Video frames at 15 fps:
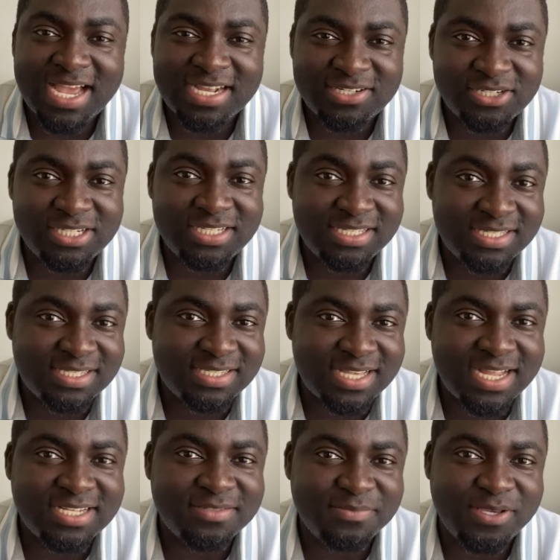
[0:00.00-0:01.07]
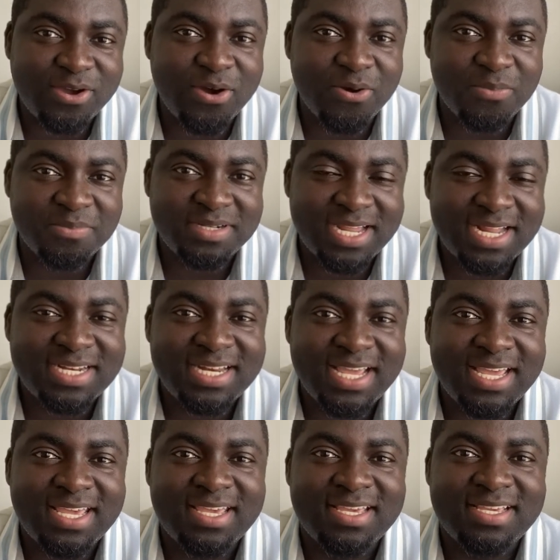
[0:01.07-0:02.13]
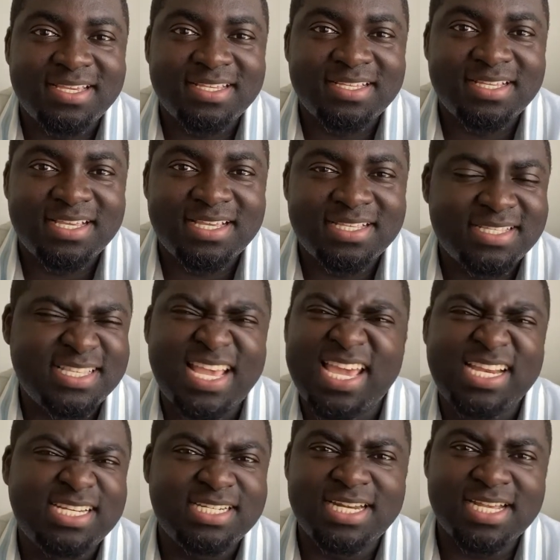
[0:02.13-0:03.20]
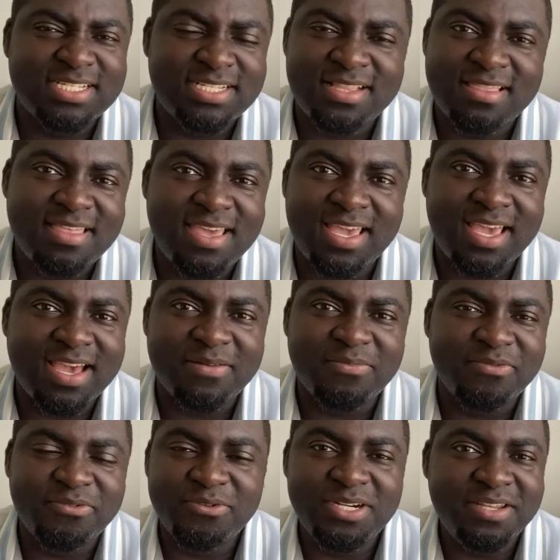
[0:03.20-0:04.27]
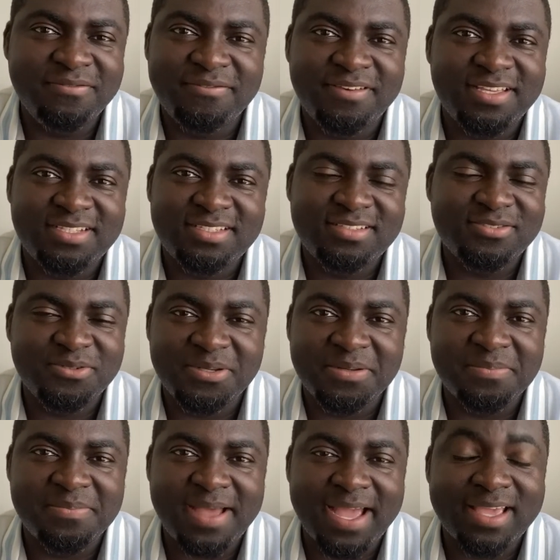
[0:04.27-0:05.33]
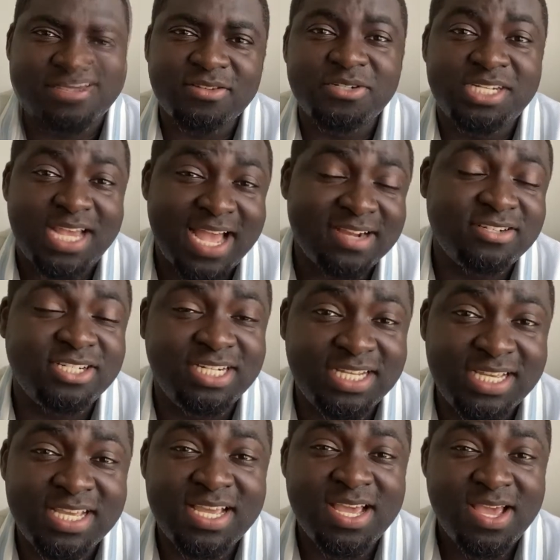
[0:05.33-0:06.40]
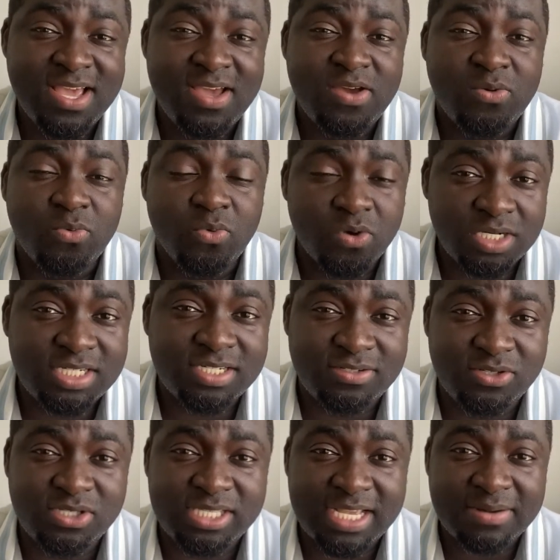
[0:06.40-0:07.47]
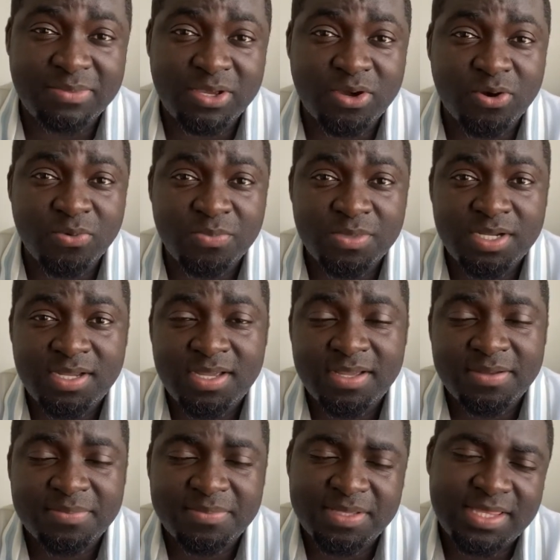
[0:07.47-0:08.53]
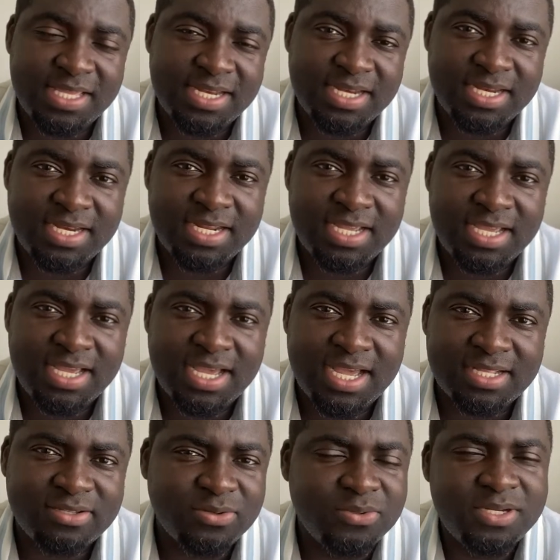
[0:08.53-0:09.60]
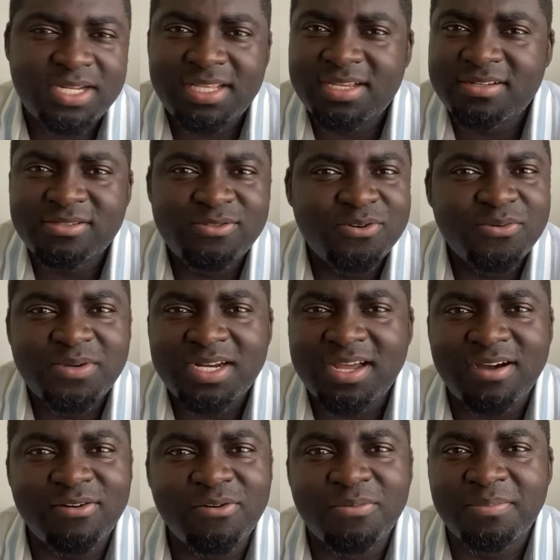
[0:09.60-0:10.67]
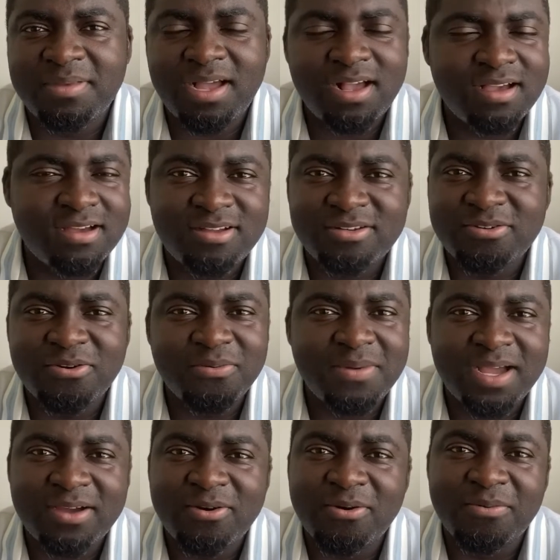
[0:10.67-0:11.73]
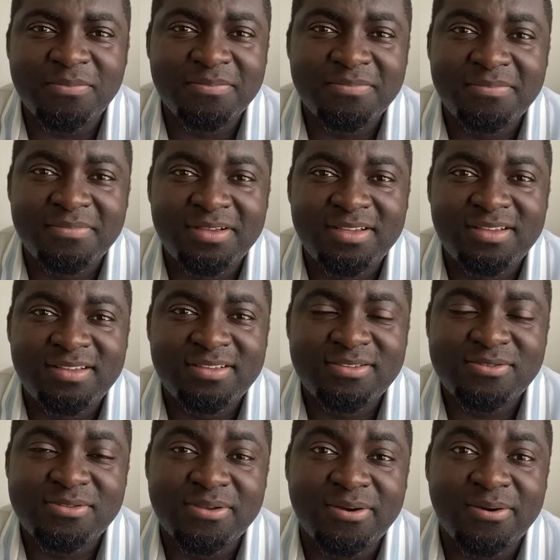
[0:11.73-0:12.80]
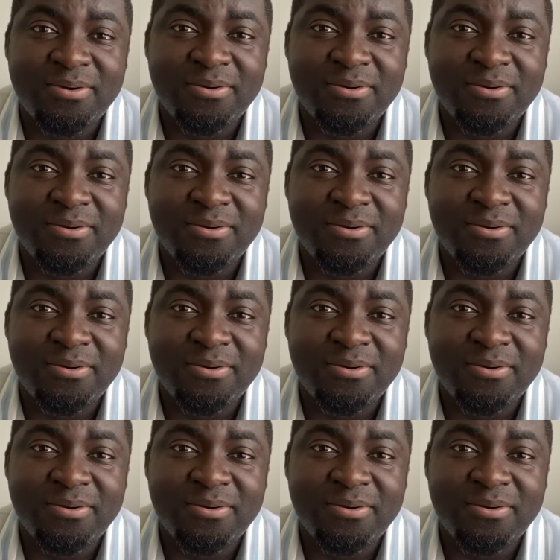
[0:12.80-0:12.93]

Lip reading: actually sent me home that day, saying she doesn't think I'm fully fit to come back. So she actually wanted to send me home. But then I told her there's no one at home. I can't go back home. So